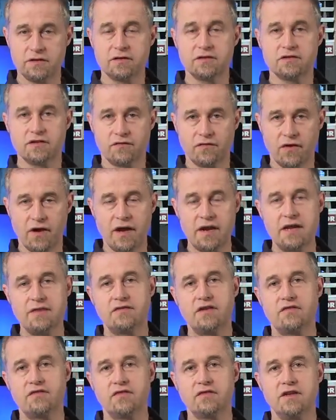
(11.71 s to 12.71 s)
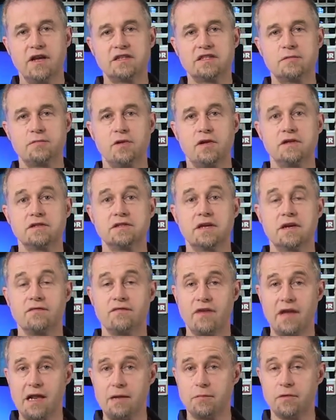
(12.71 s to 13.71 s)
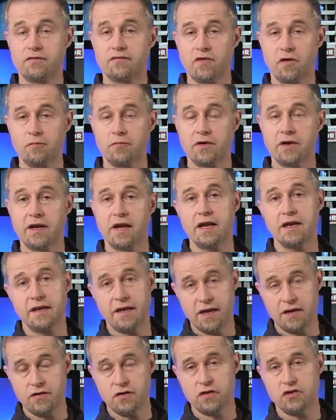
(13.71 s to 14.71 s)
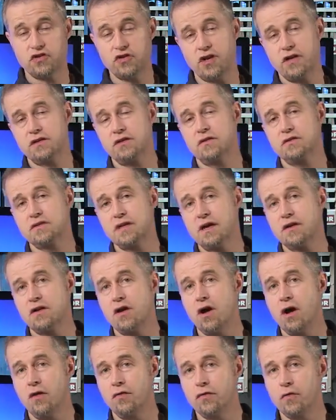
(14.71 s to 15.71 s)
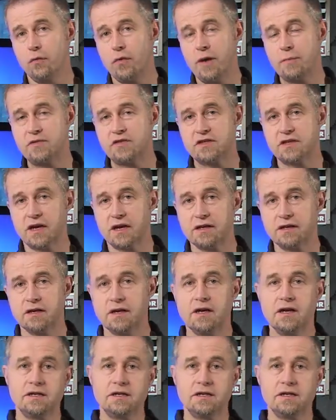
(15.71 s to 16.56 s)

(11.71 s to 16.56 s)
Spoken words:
There's a variety of different decibels available from Brigade. Again, you can check those out on the website.